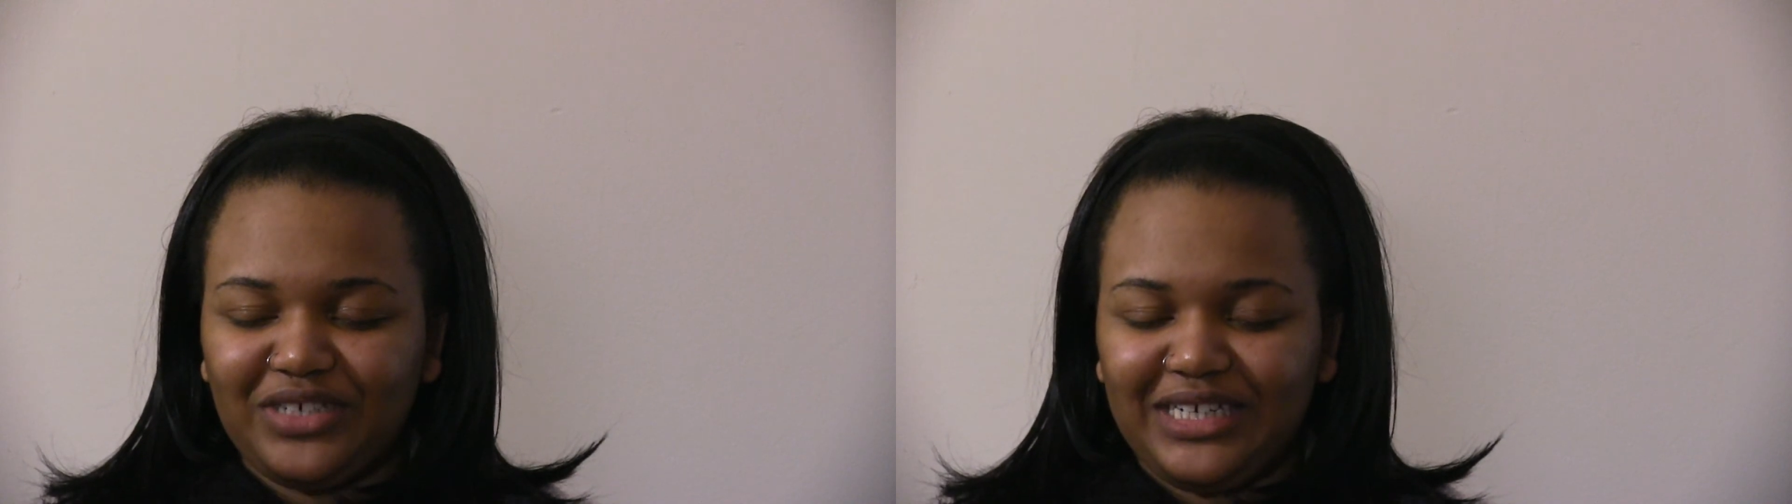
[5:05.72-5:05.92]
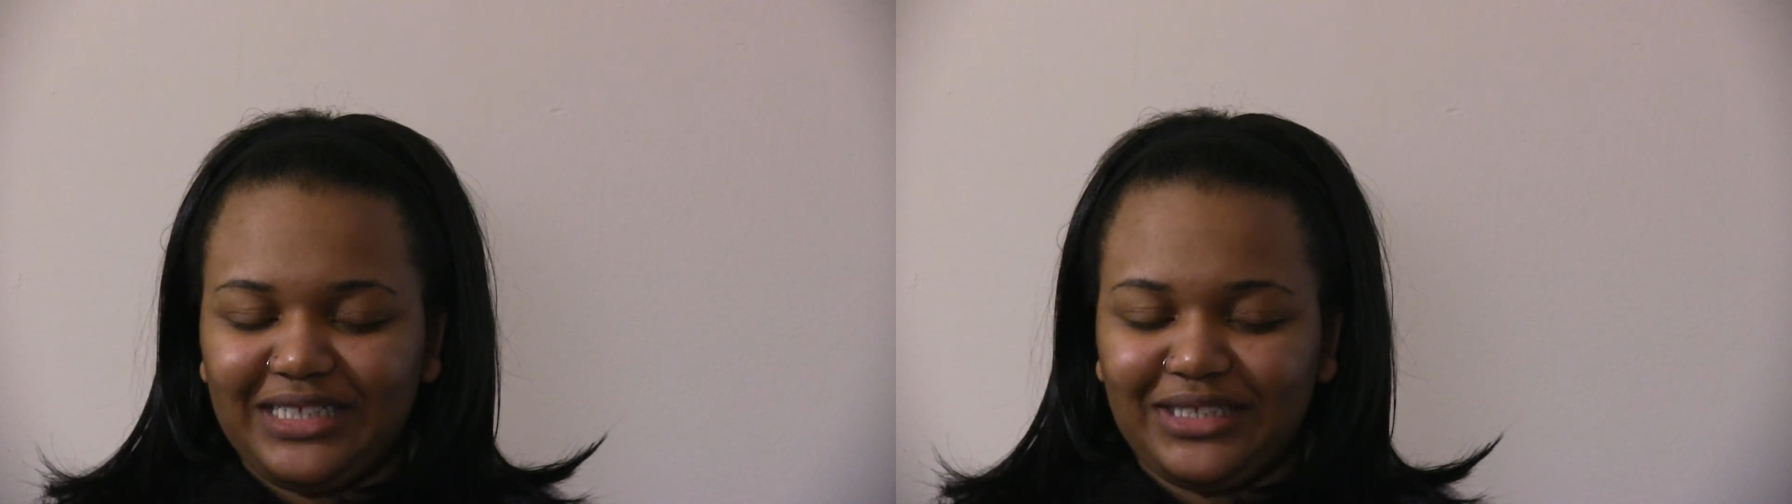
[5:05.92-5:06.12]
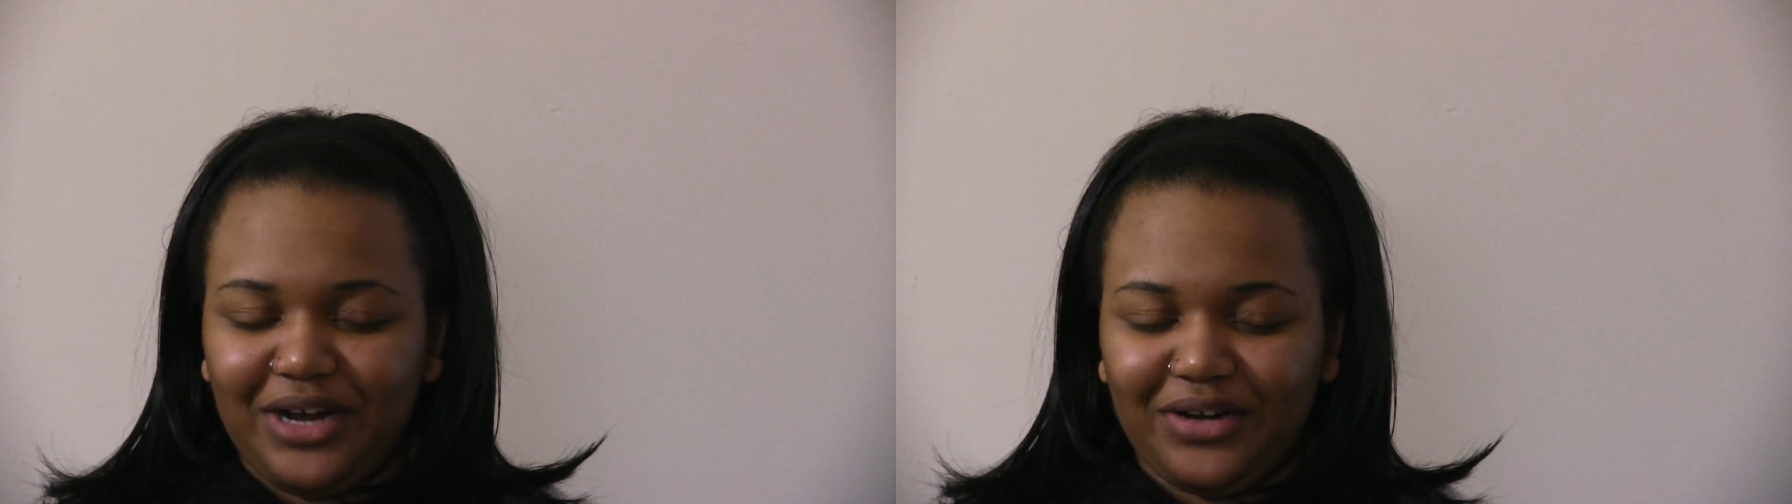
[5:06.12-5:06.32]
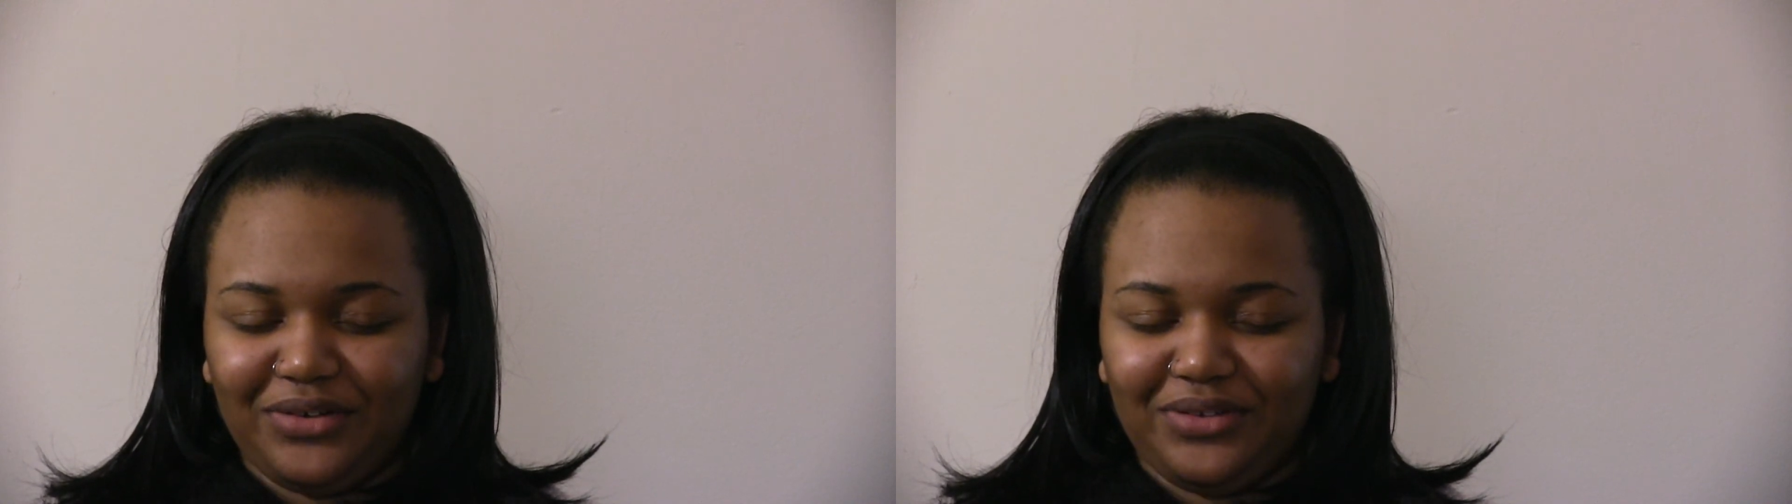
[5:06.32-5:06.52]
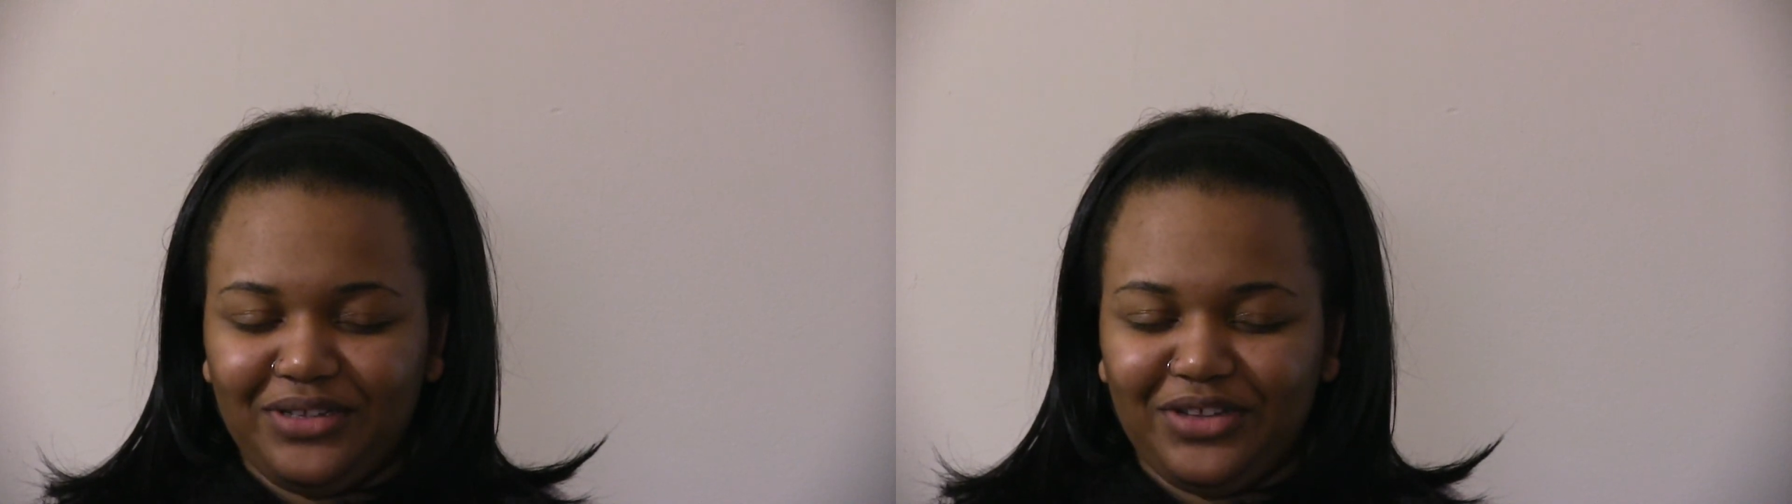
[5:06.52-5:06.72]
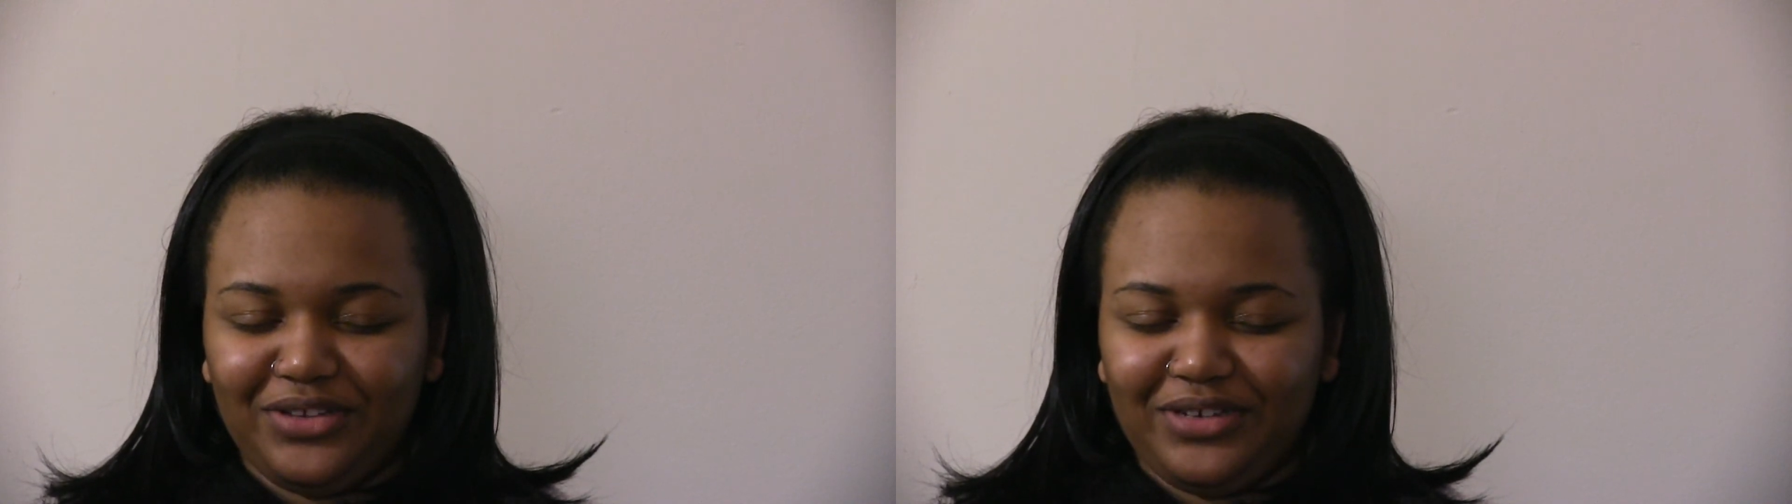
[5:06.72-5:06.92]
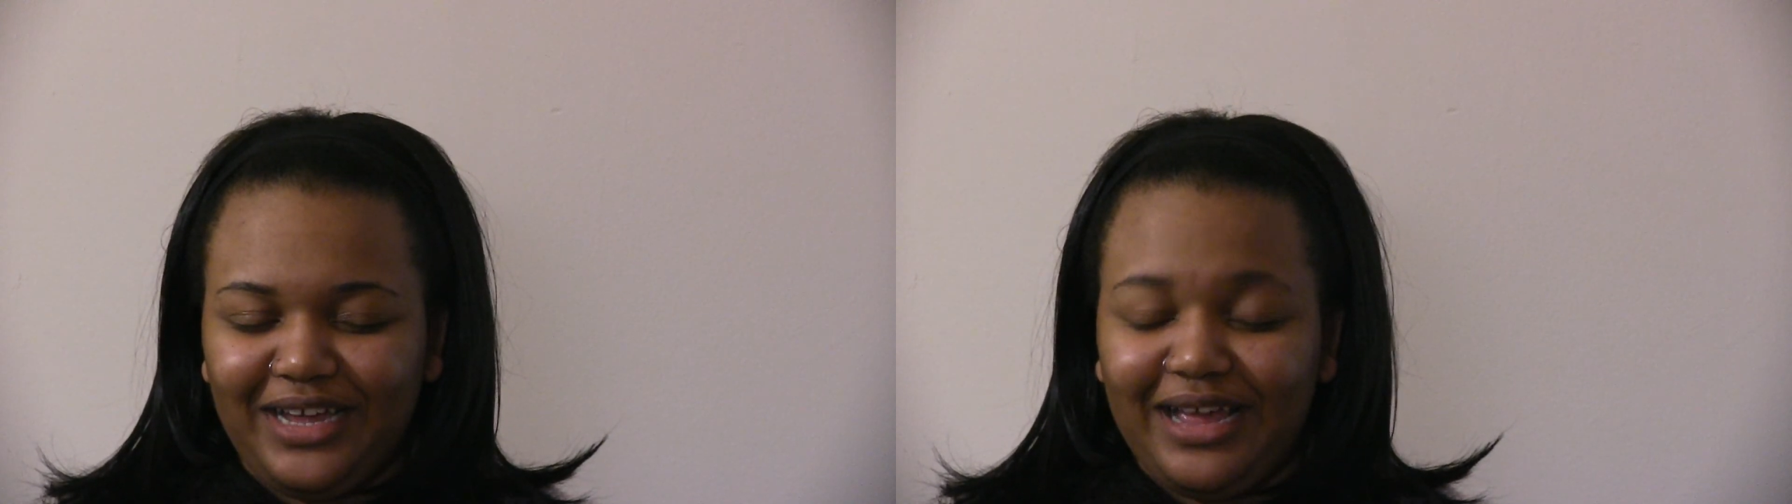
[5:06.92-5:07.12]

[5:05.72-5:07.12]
reading this article the other day.